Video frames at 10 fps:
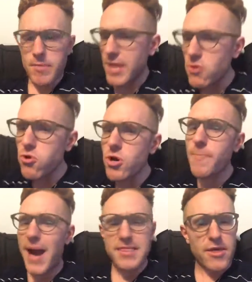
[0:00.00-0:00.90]
They look
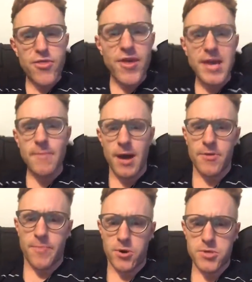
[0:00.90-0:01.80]
back, they think about the
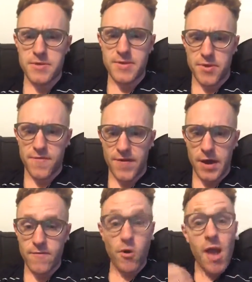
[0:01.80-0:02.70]
person that they're
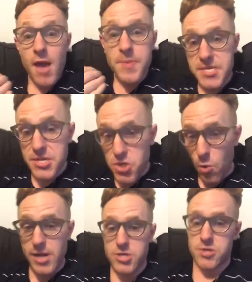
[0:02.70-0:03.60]
fighting for, the
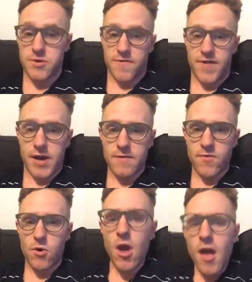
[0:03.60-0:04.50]
situation they're fighting
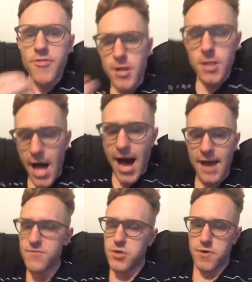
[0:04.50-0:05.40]
for, the
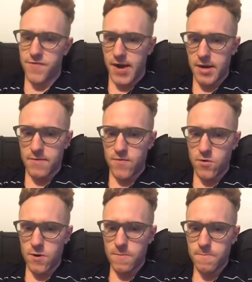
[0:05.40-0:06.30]
lives they're fighting for.